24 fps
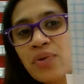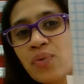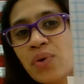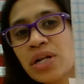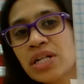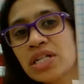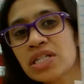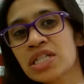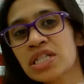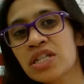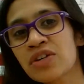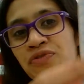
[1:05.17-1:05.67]

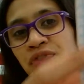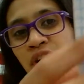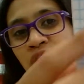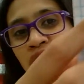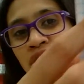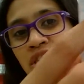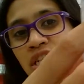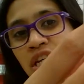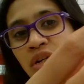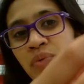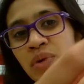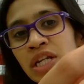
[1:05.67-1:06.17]
What is the
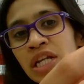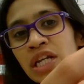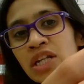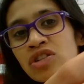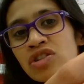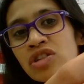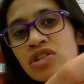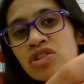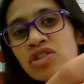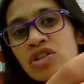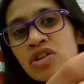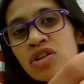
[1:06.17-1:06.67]
first thing we
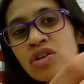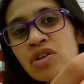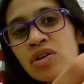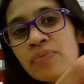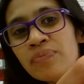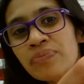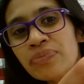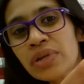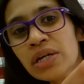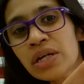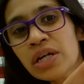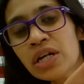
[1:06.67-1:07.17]
need to do?